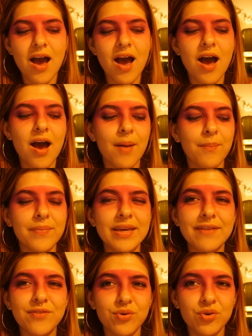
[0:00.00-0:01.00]

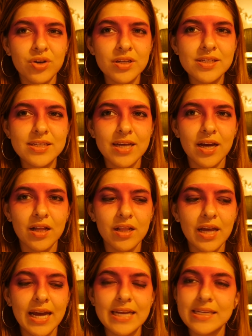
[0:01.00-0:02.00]
If you couldn't
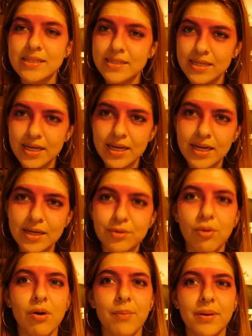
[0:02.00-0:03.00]
tell, I did
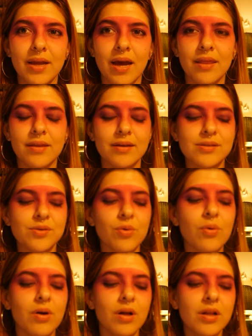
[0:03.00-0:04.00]
grow up in Catholic
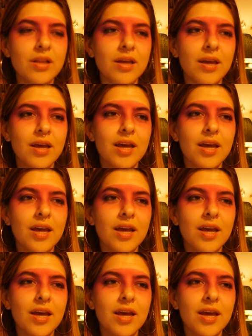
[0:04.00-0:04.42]
school.